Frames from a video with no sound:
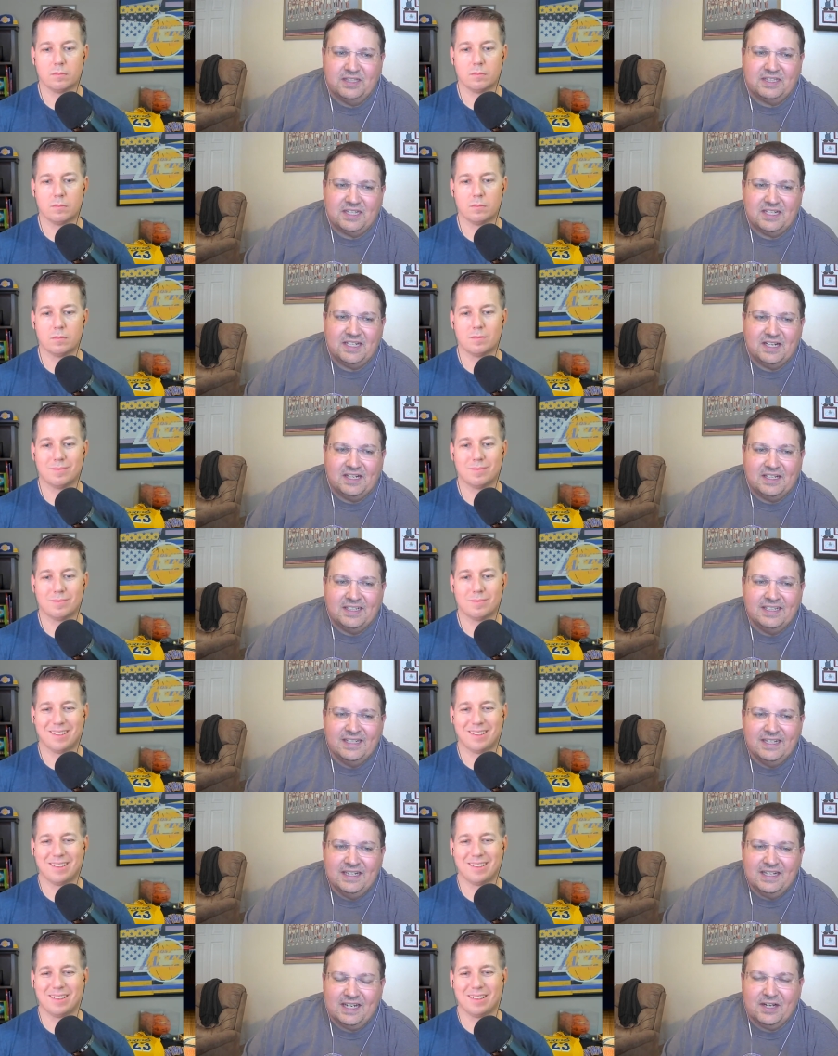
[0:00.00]
Speaker 1: that the uh,
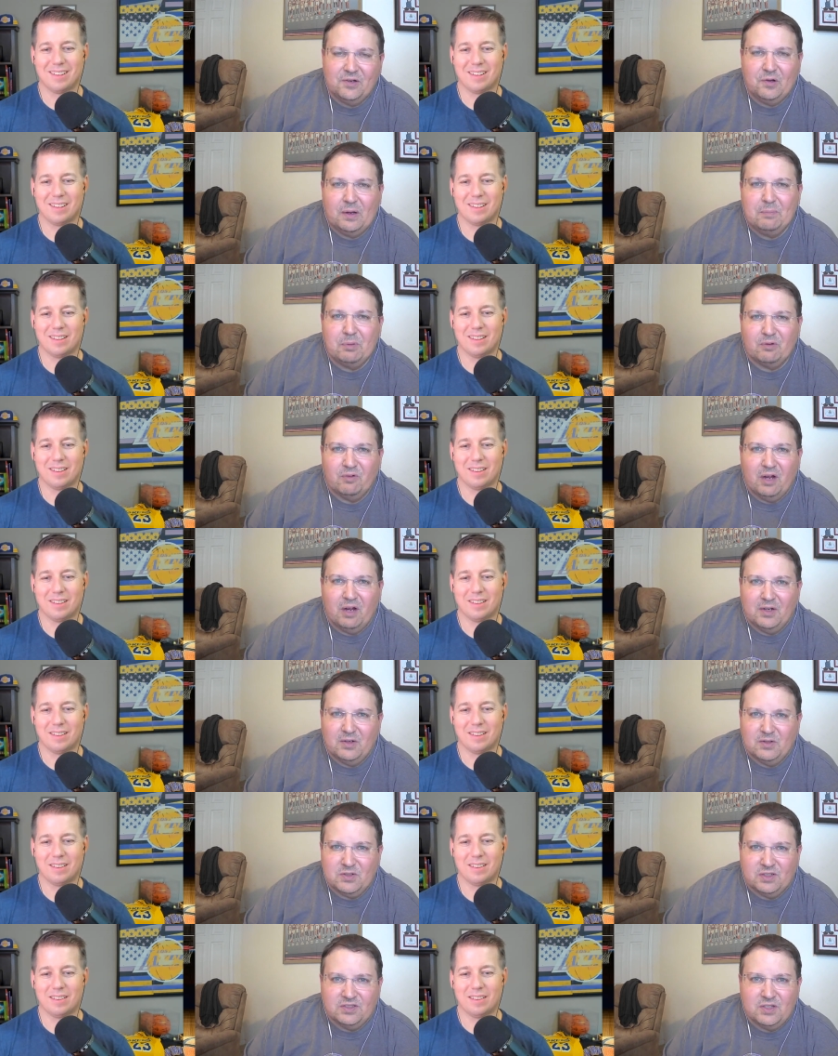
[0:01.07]
internet provider
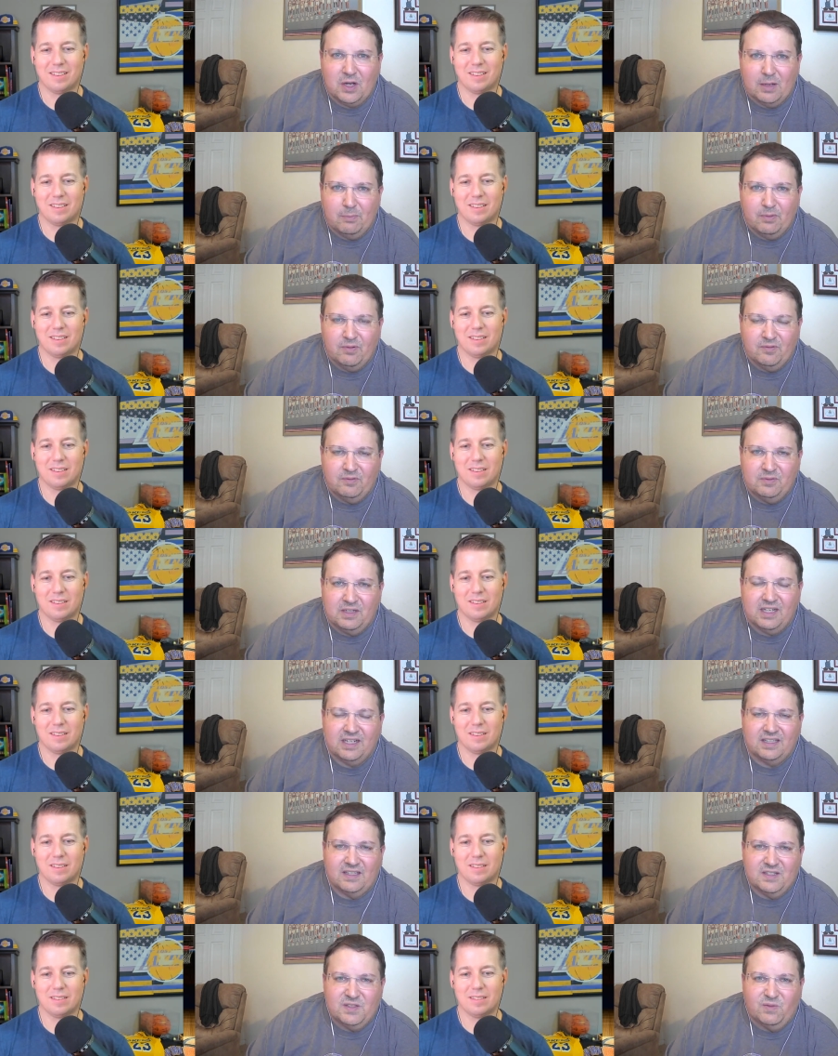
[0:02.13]
is on top of
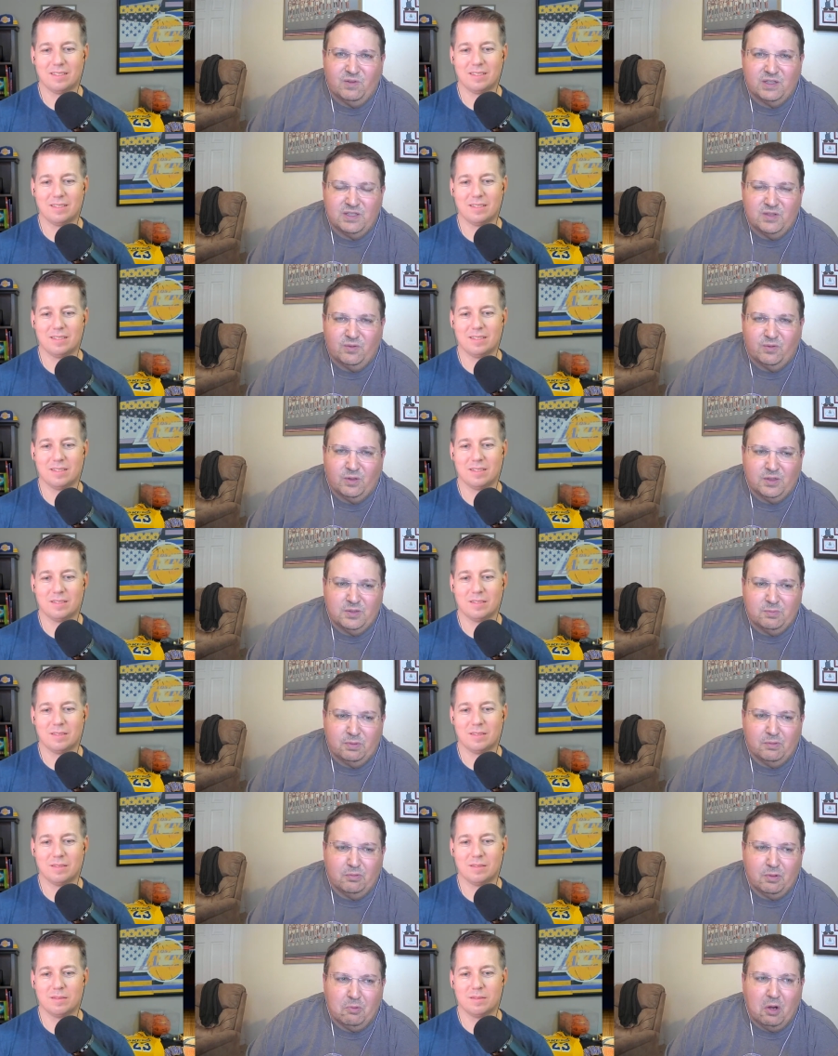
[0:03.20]
getting this fixed for us,
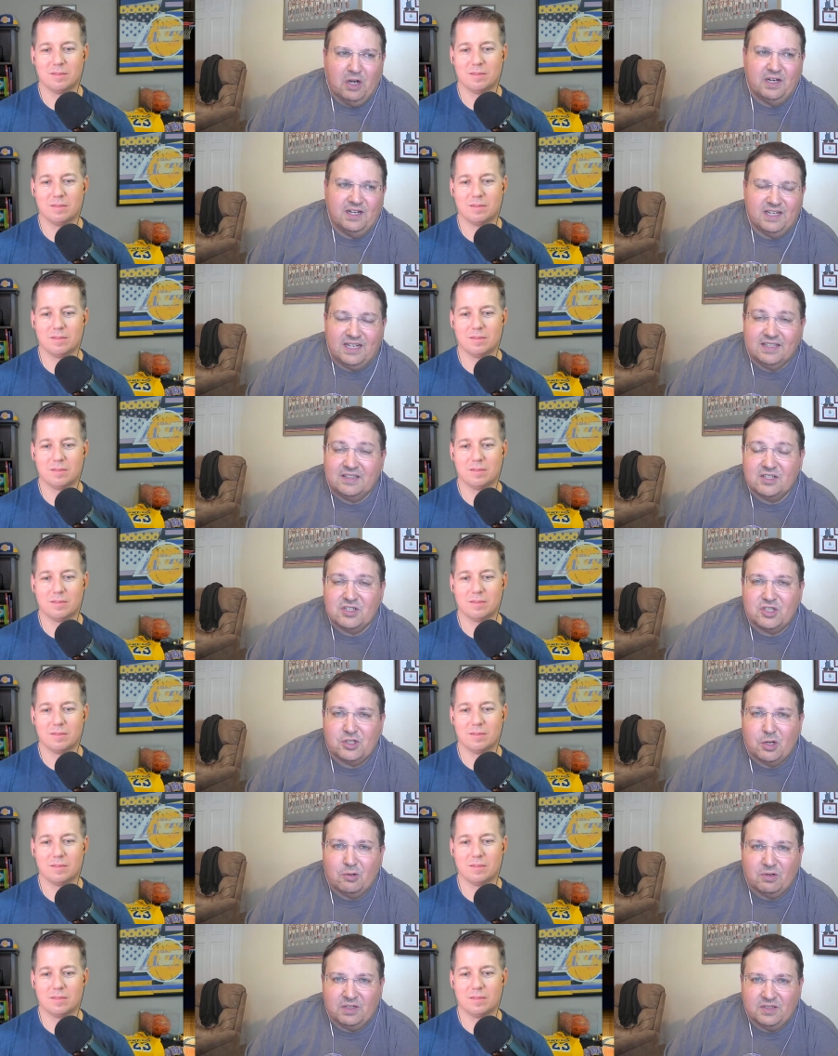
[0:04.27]
but we wanted to get this
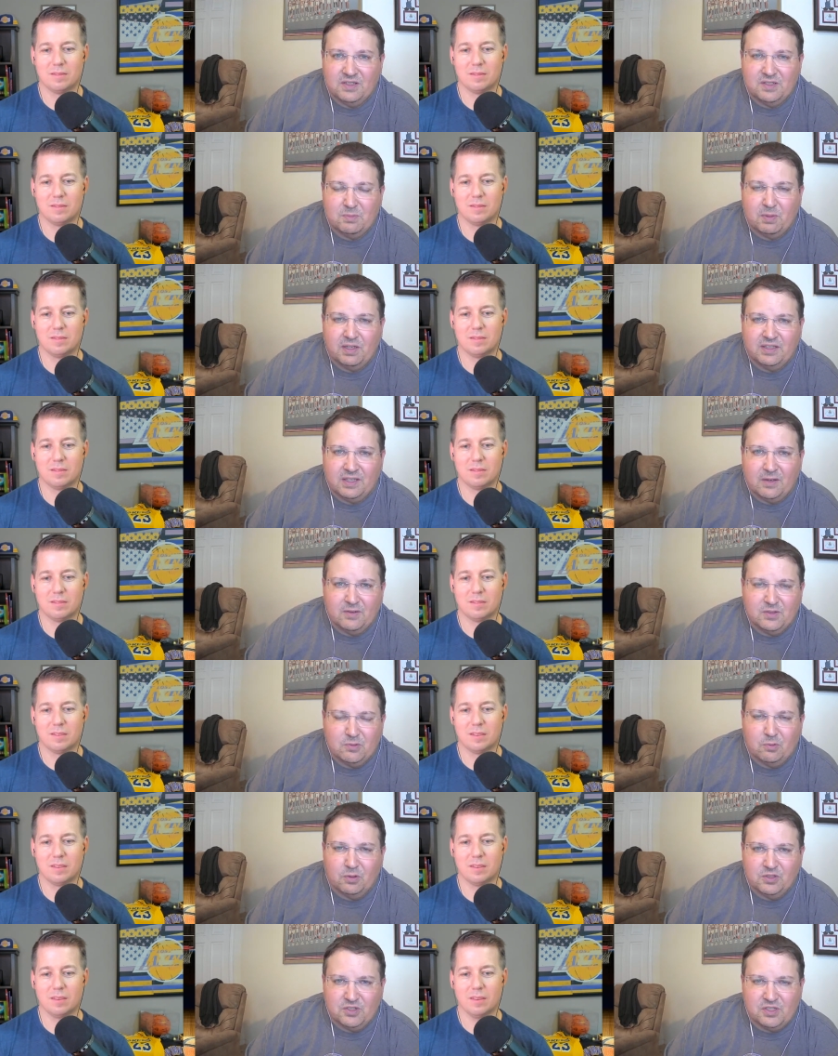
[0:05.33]
show in despite that, so
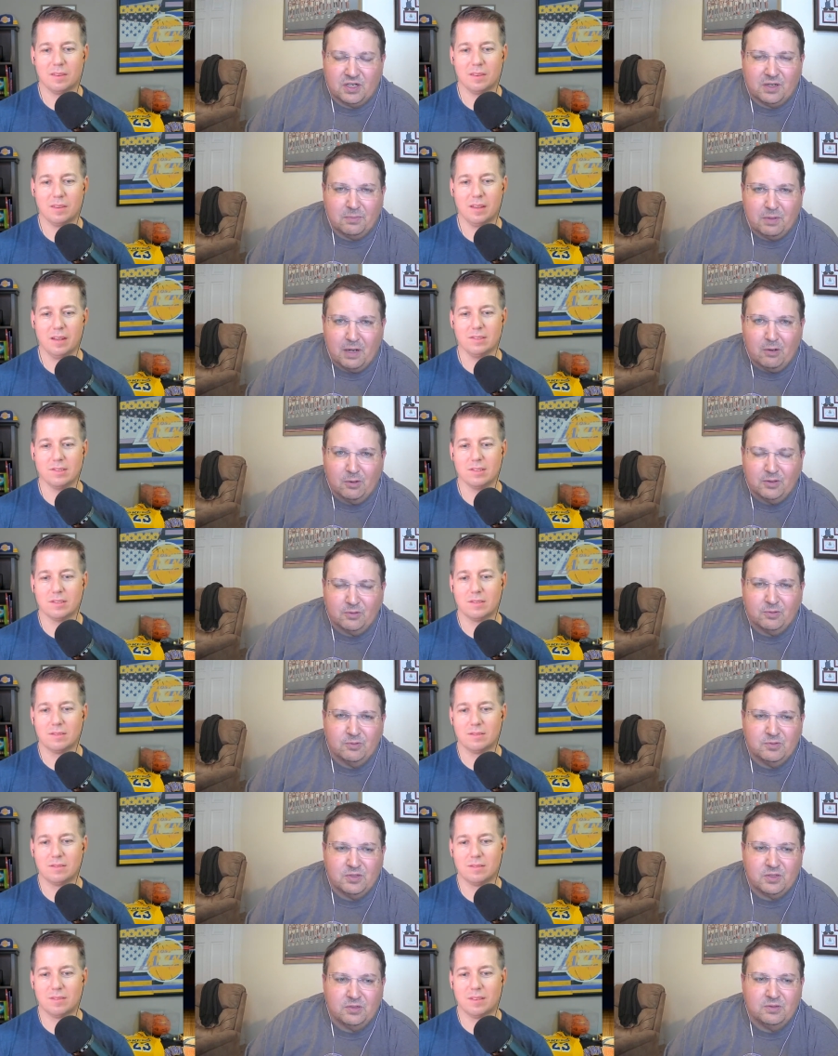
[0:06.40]
we're just going to power yes. through.
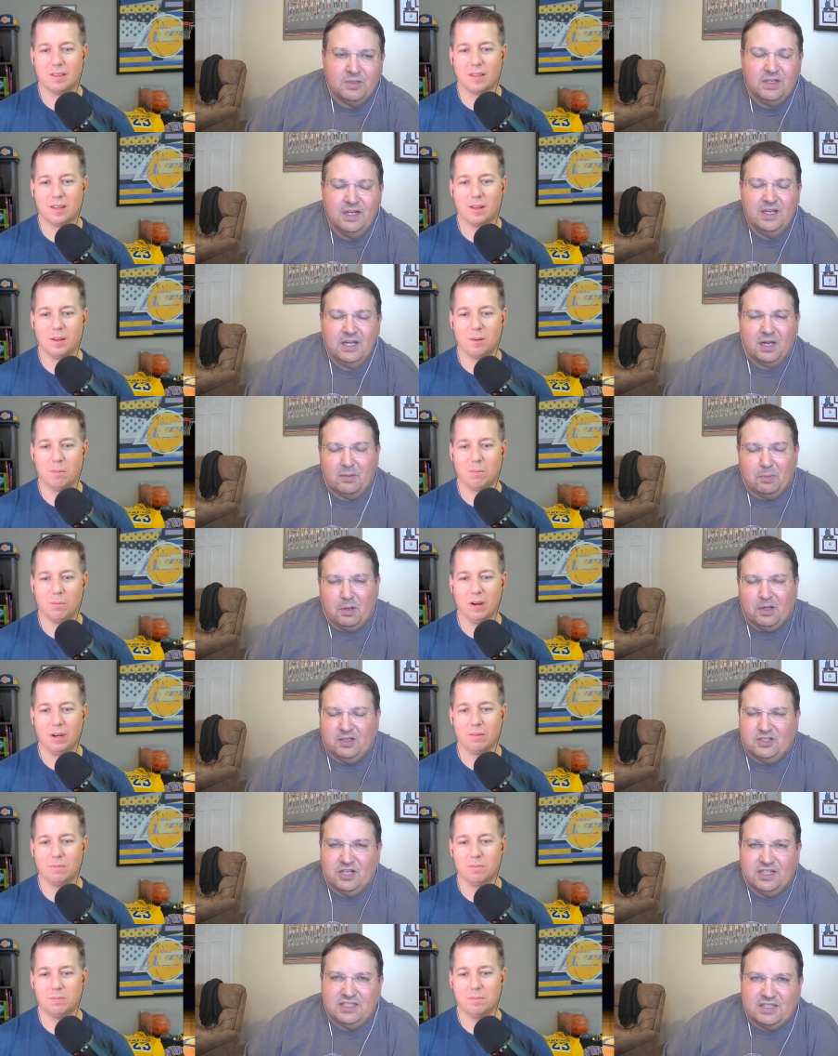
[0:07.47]
So I
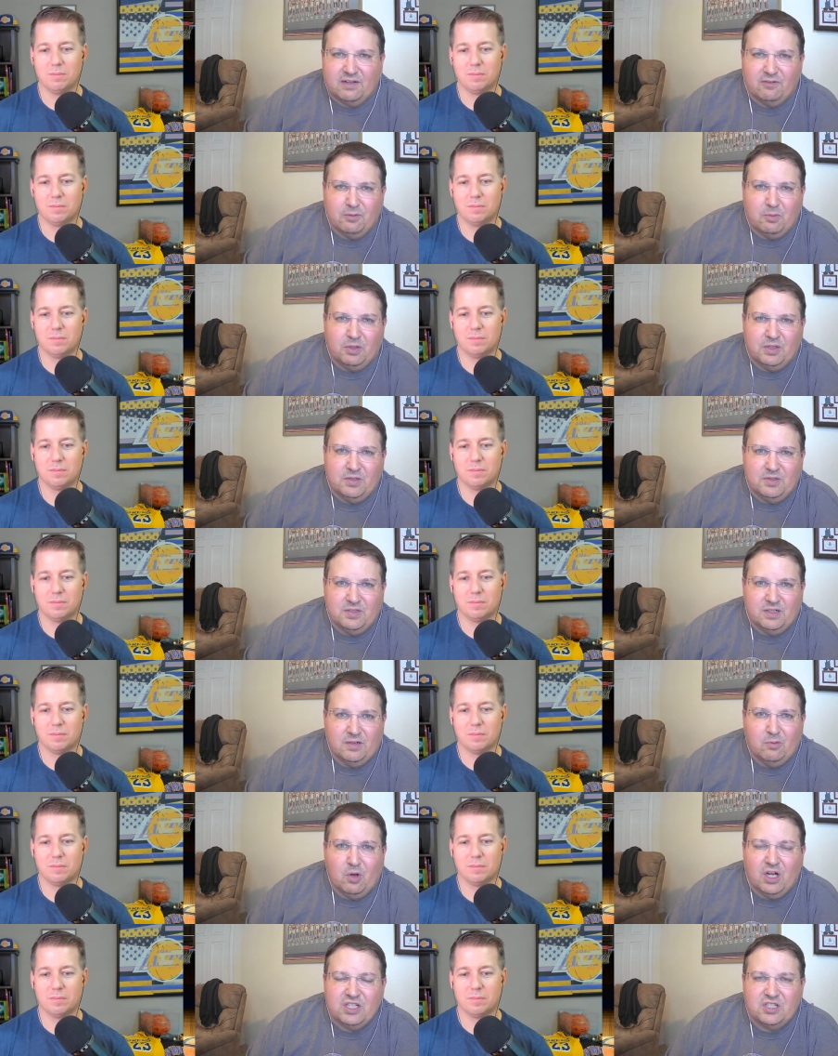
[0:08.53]
apologize to everybody who's uh,
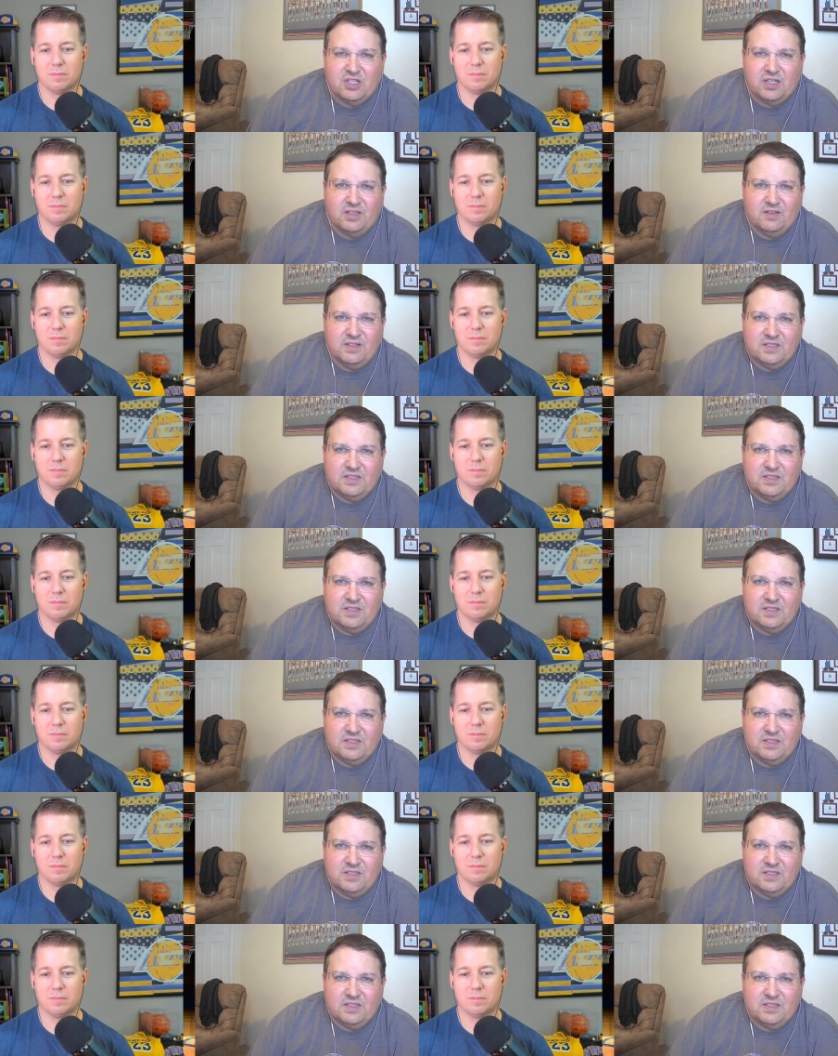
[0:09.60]
watching and listening.